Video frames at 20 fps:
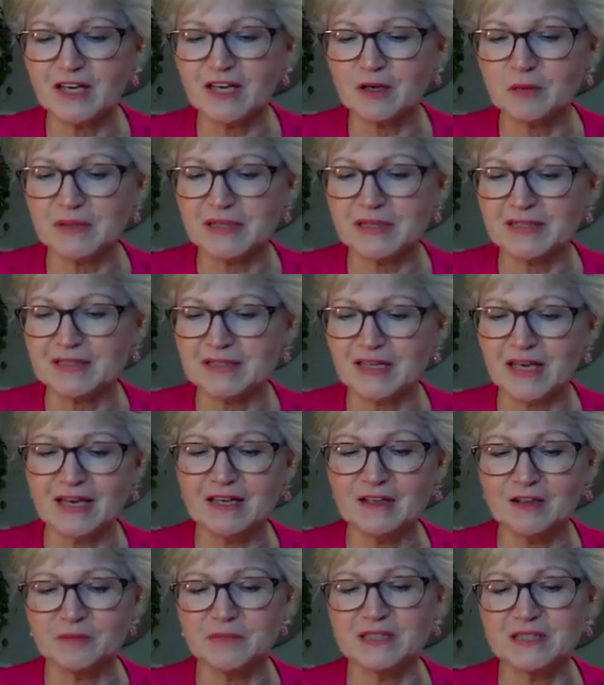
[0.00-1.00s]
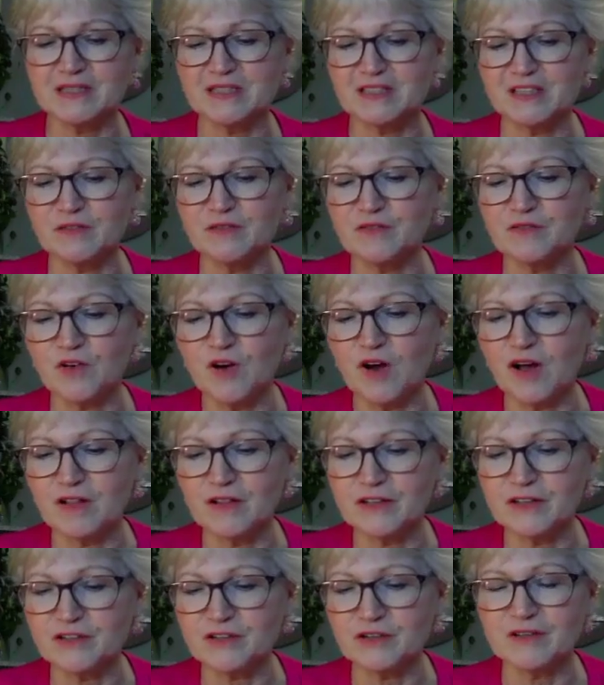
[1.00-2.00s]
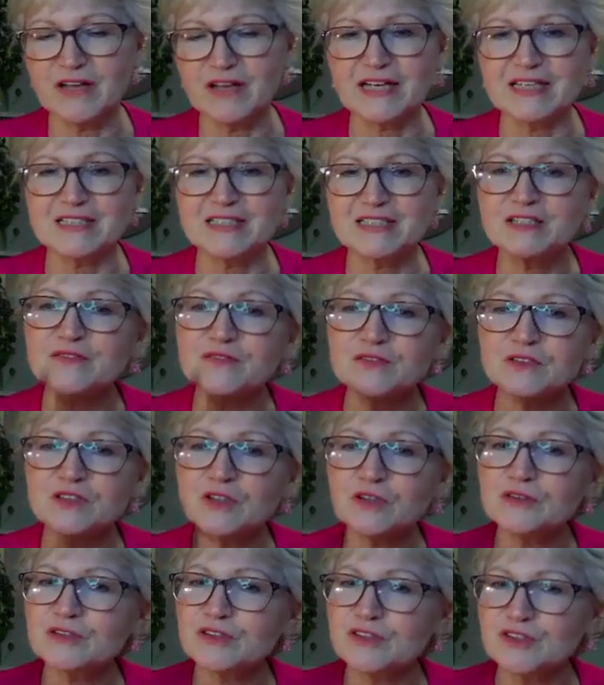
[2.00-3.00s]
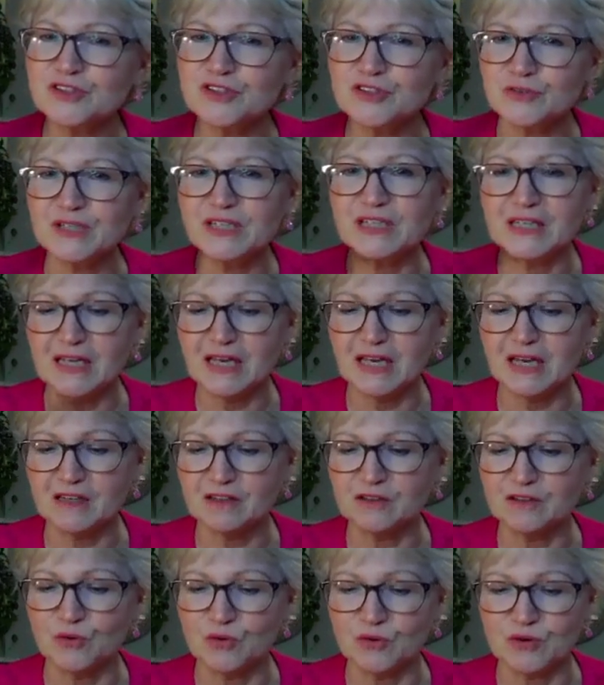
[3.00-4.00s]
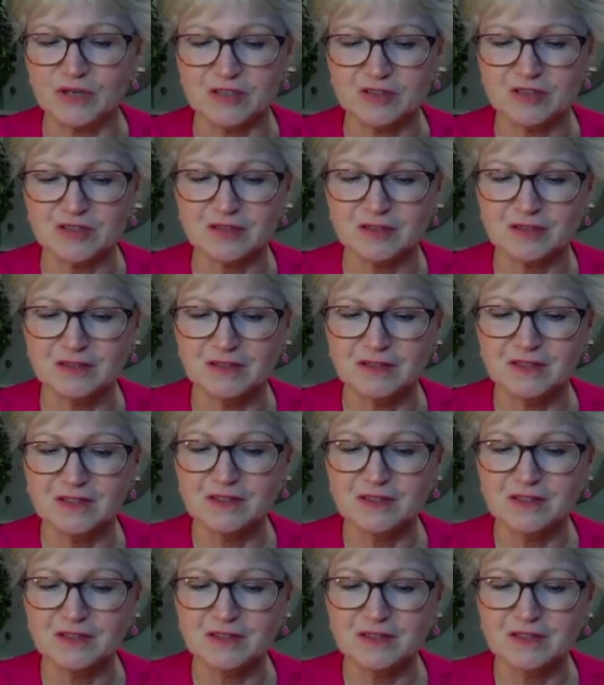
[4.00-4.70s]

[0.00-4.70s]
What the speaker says: ailments that fall under like difficult to treat categories.